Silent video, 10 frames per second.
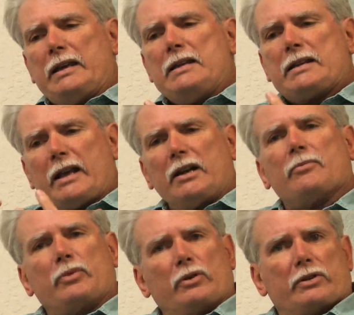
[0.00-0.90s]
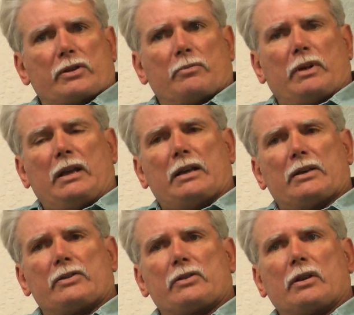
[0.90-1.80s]
key tenet of Buddhism
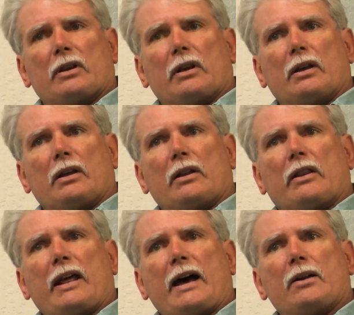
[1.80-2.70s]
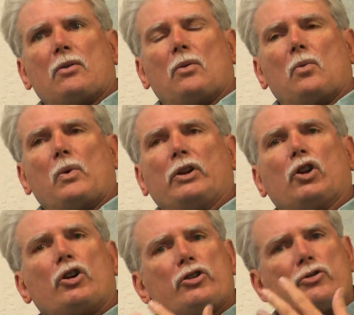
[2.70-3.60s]
is that we
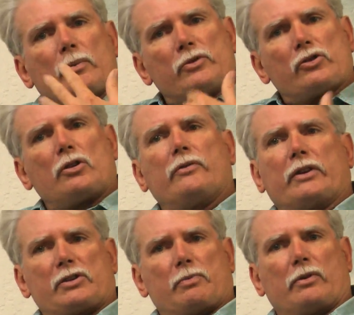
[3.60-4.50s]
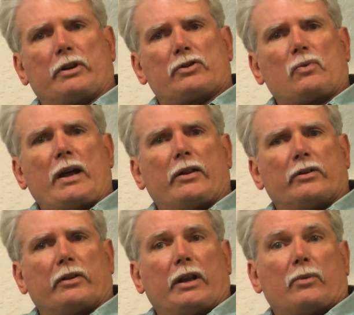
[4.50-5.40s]
learn to observe experience
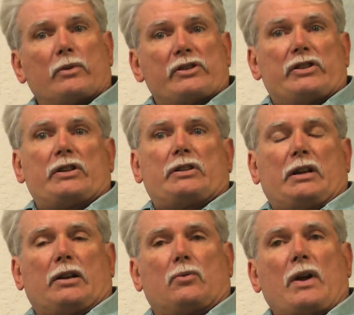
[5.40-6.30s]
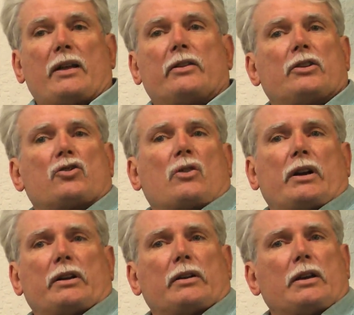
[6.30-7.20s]
rather than resisting it, rather than
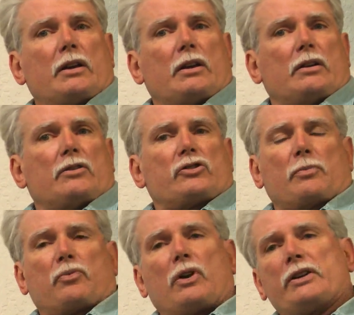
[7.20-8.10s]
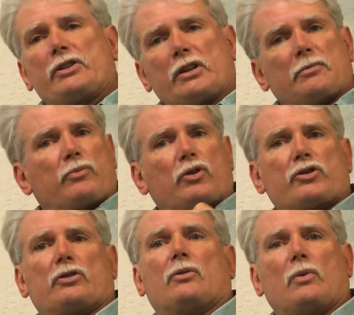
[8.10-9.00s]
trying to suppress it,
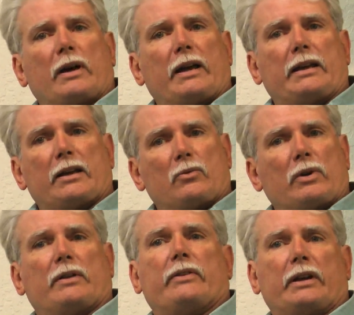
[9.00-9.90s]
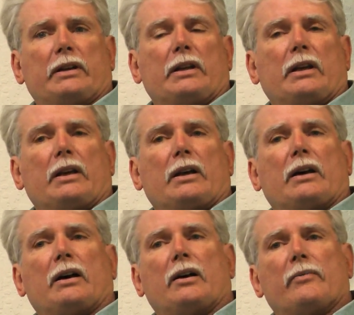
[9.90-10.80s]
push it away, get rid of it.
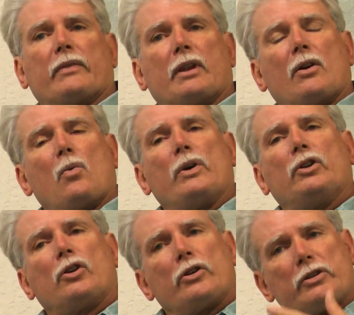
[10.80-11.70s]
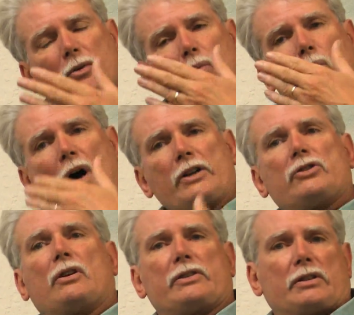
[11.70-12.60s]
We learn to watch